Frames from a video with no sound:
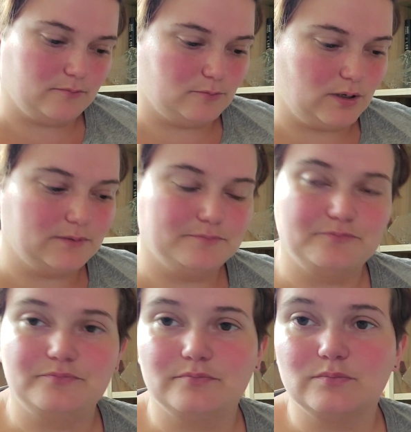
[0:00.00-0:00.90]
well,
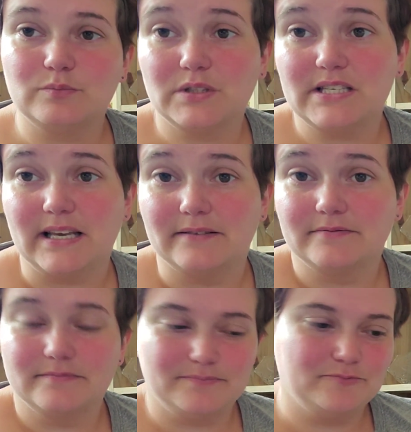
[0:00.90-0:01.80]
we'll see,
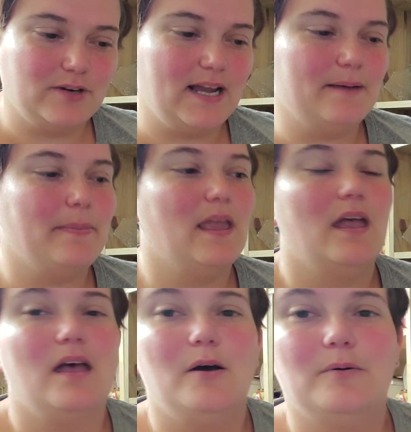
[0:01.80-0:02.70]
right?
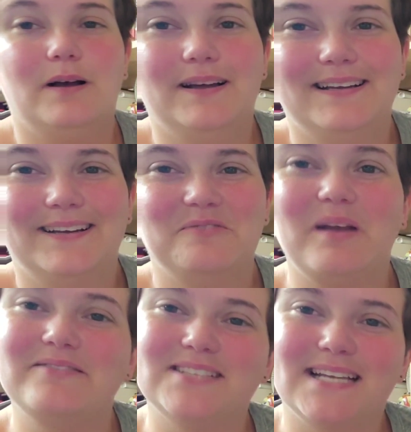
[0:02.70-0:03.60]
We
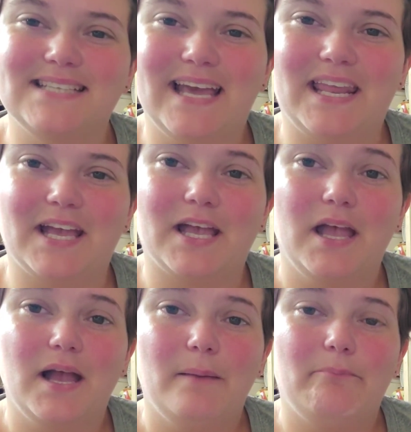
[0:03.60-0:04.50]
have Titanic
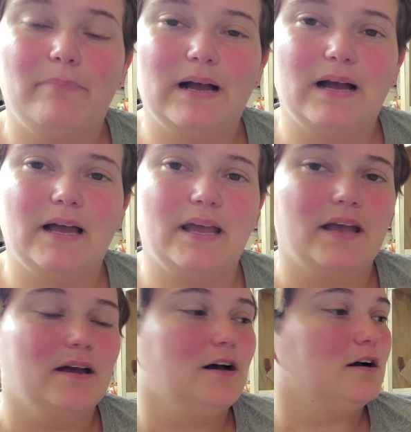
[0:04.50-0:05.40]
by
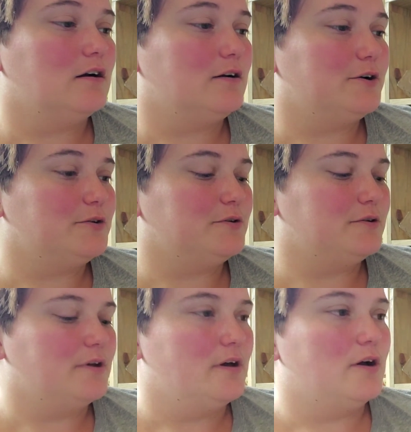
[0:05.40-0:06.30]
Colonel
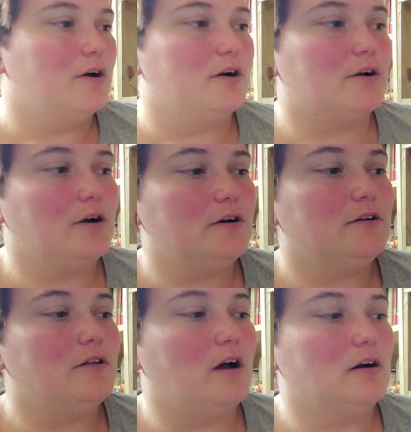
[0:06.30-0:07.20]

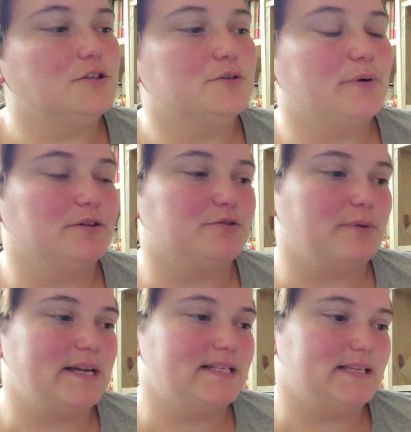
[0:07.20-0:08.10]
Archibald
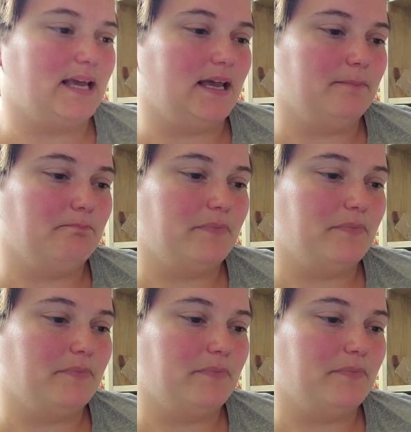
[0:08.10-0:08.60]
Gracie.